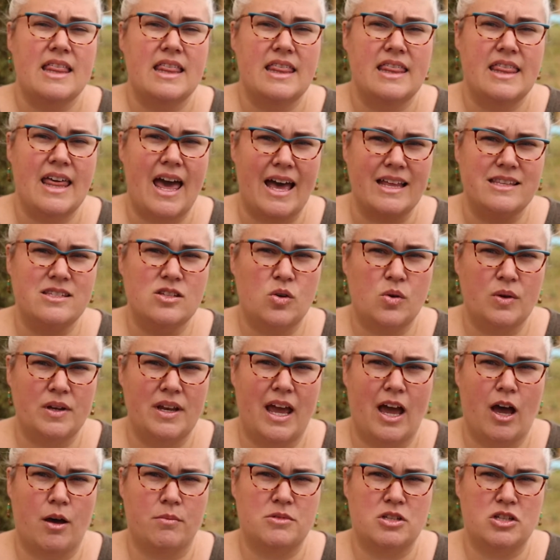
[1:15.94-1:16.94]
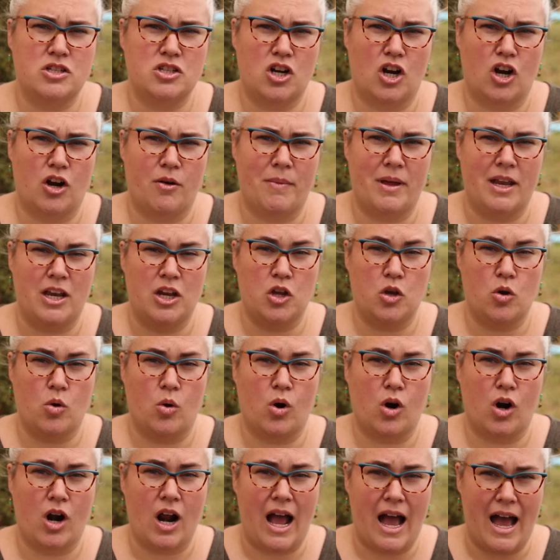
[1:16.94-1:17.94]
That's going to help determine
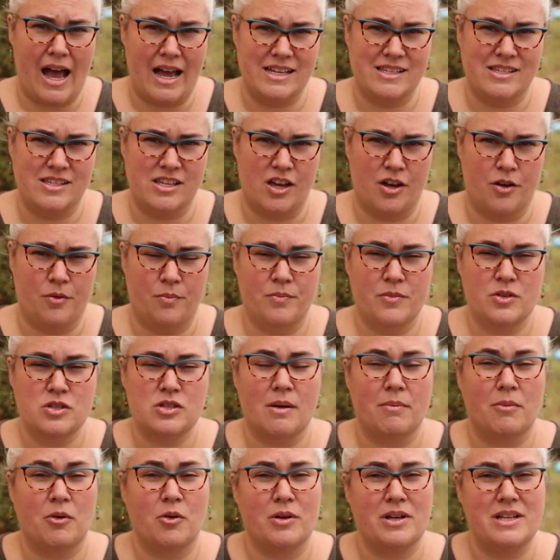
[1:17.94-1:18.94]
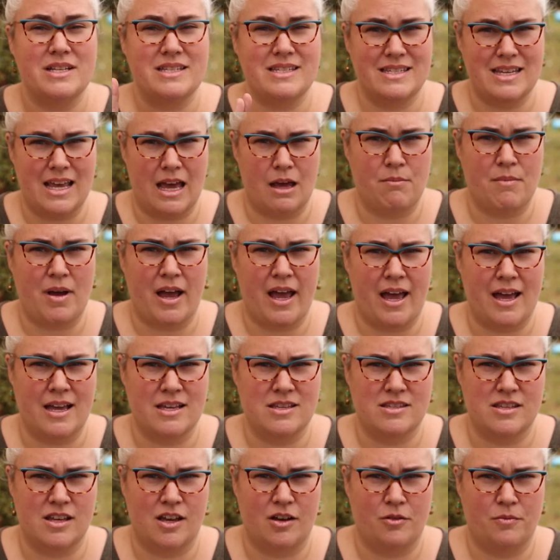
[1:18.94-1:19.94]
your ISO. So I'm going to set my
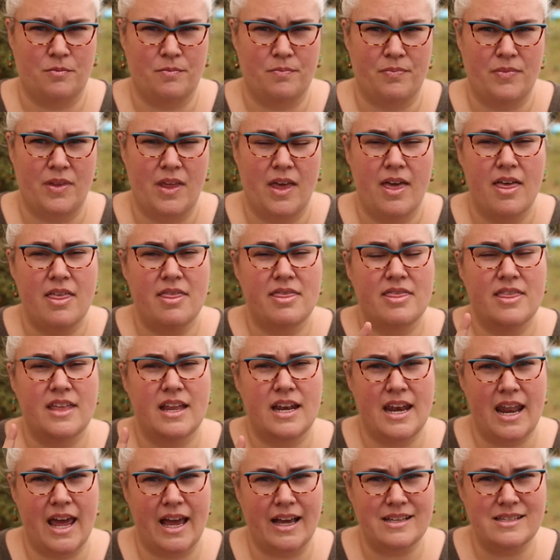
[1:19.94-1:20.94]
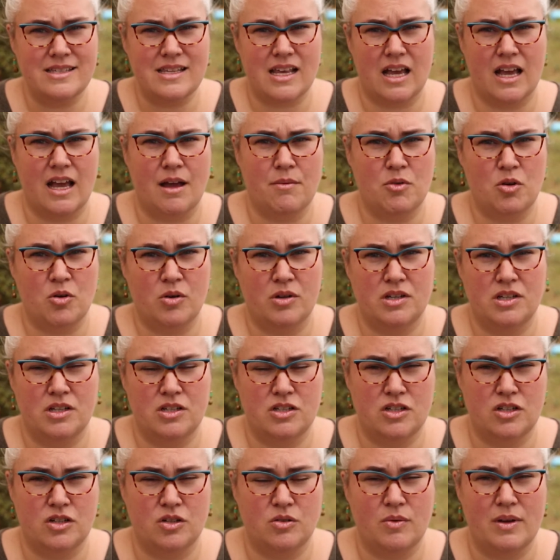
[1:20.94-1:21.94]
ISO. The next thing I'm going to
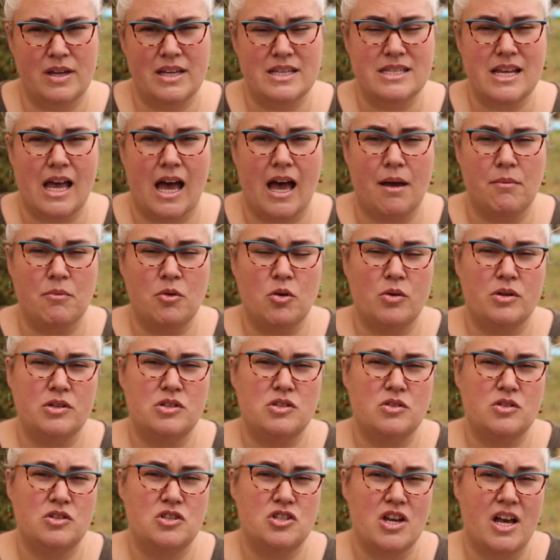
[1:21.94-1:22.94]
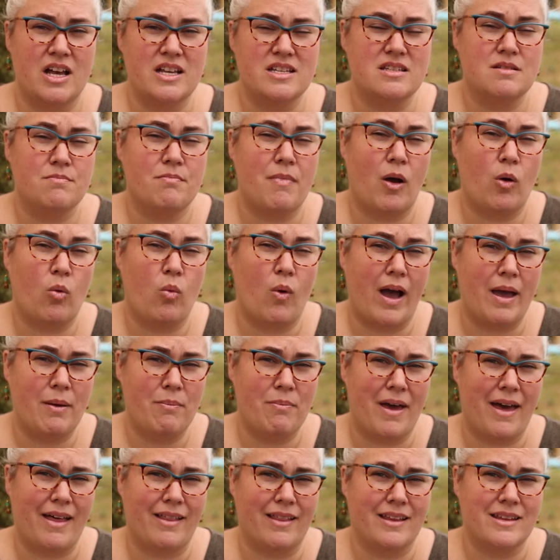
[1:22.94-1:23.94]
do is I'm going to adjust my
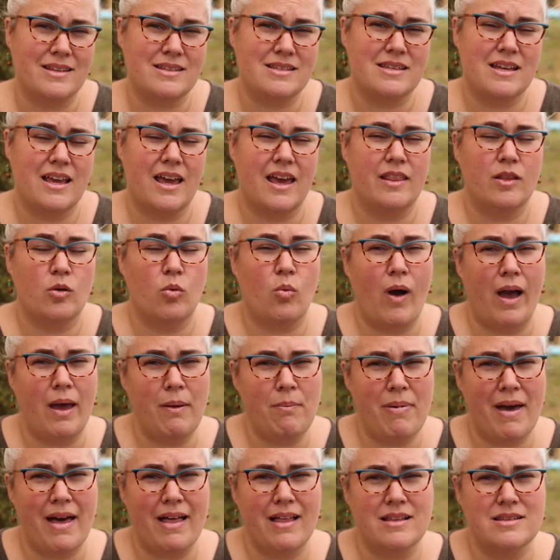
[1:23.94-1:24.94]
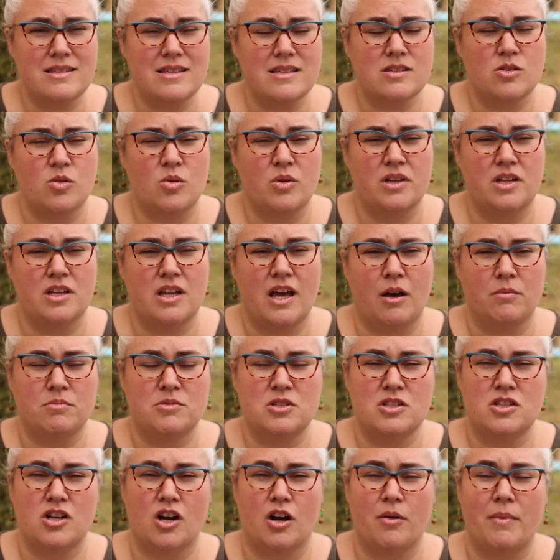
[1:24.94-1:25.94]
white balance. And the white balance is going to help
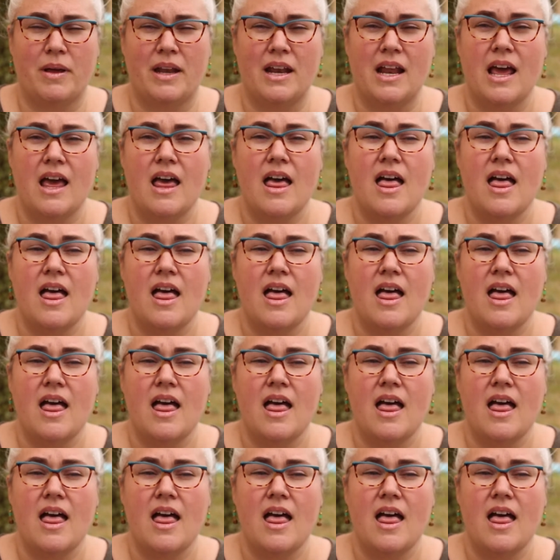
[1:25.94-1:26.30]
determine